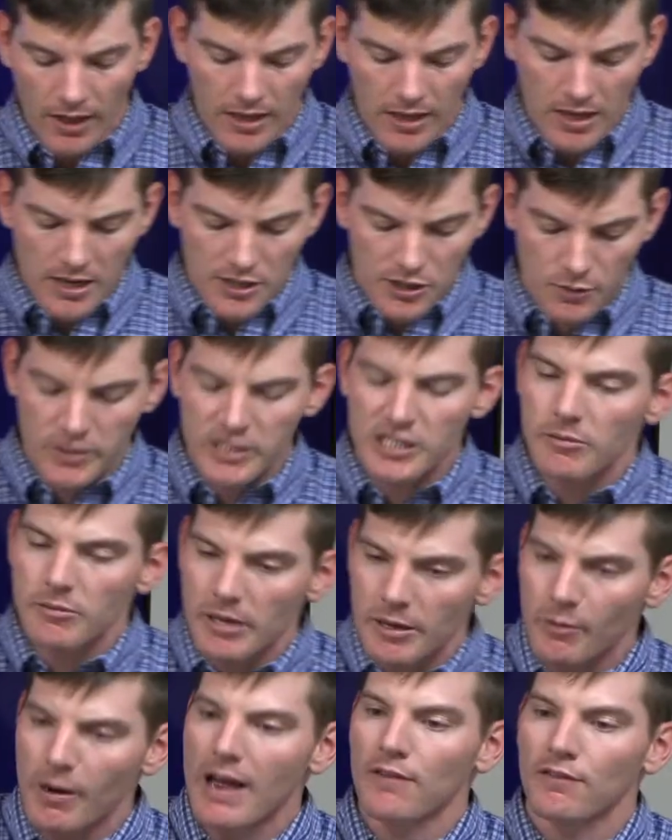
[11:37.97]
So he's going to be
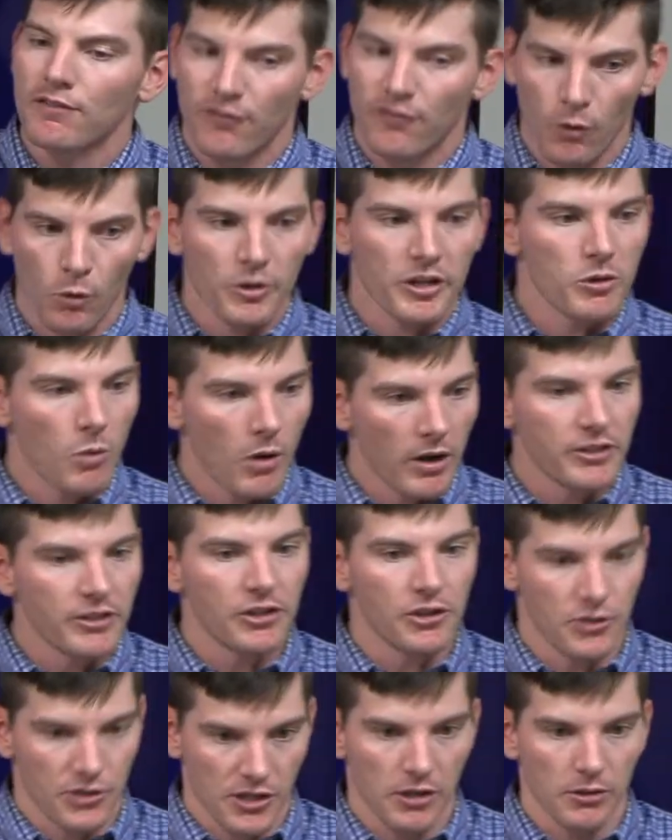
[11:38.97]
around 41
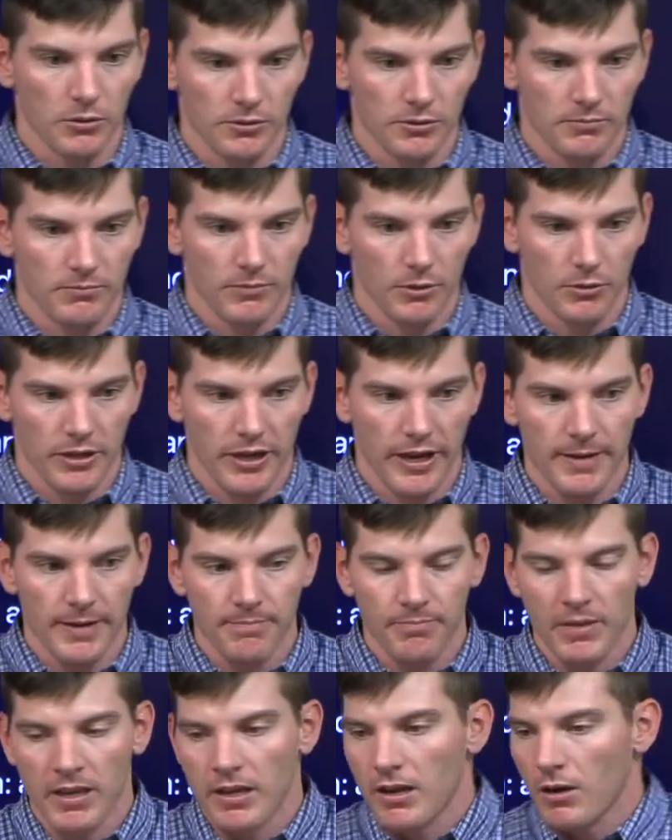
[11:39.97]
years old, okay,
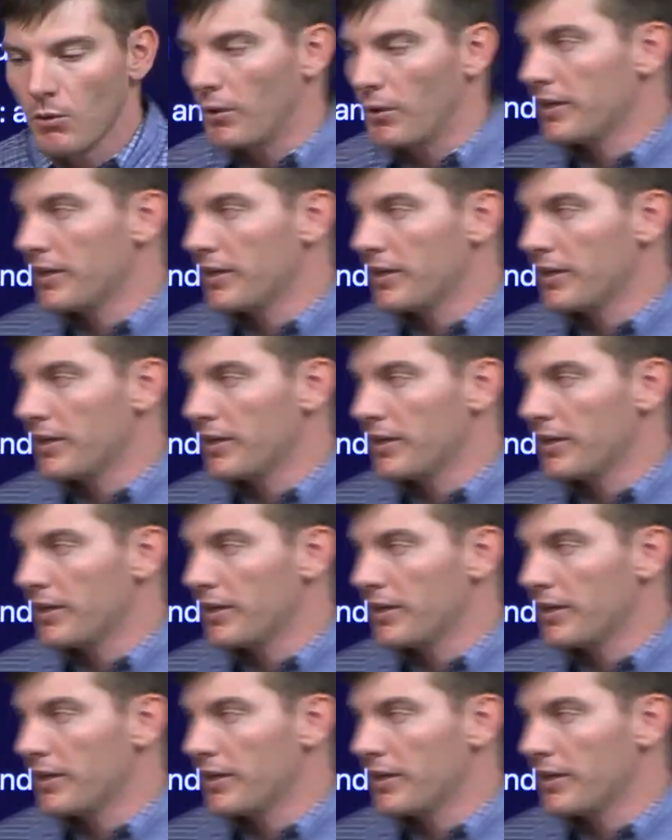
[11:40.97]
when he